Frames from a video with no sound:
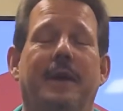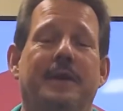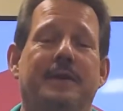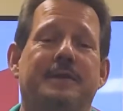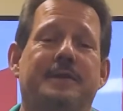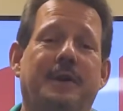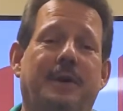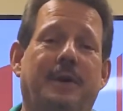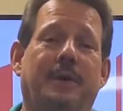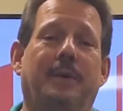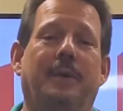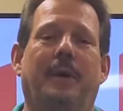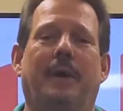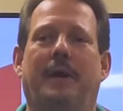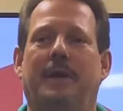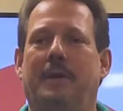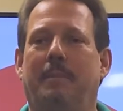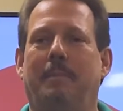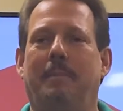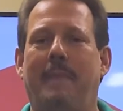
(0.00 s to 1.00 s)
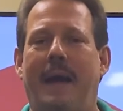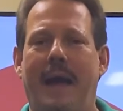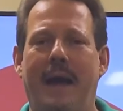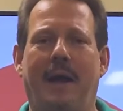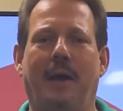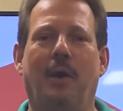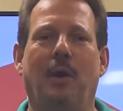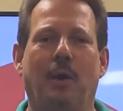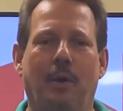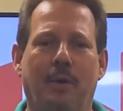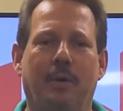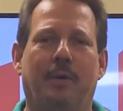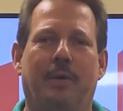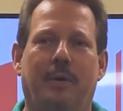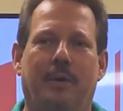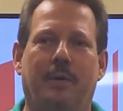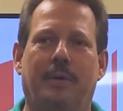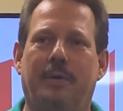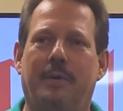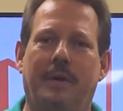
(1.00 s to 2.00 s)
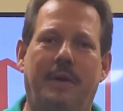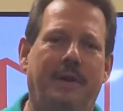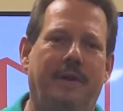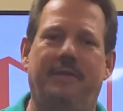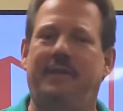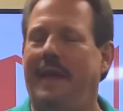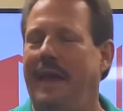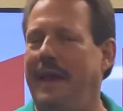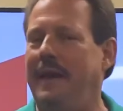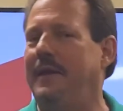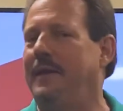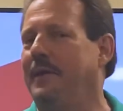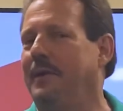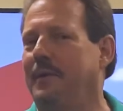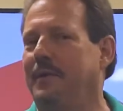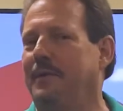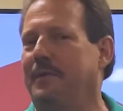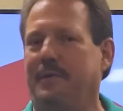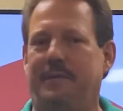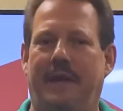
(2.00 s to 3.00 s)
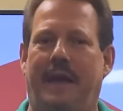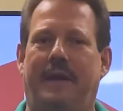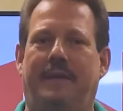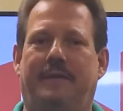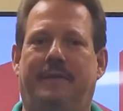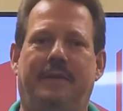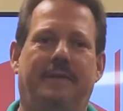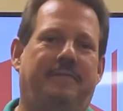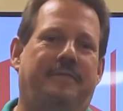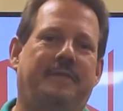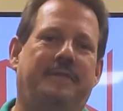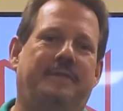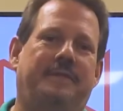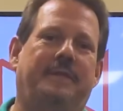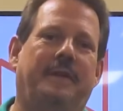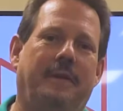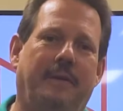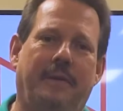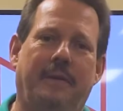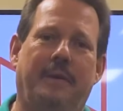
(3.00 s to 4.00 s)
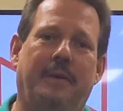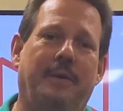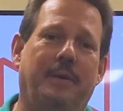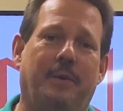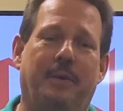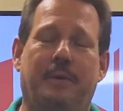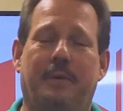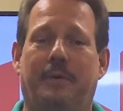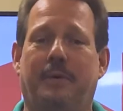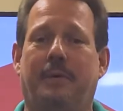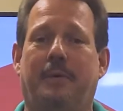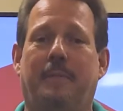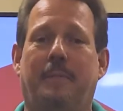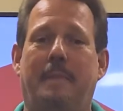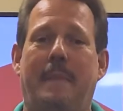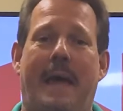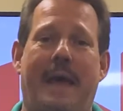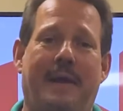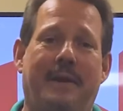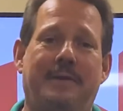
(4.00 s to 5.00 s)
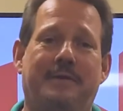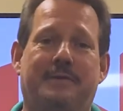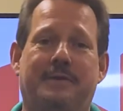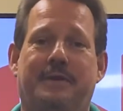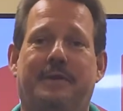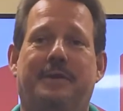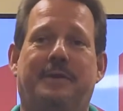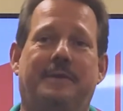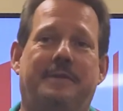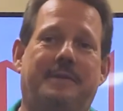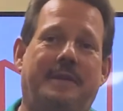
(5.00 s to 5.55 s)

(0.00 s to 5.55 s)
So a malodor is any odor that the facility owner, manager,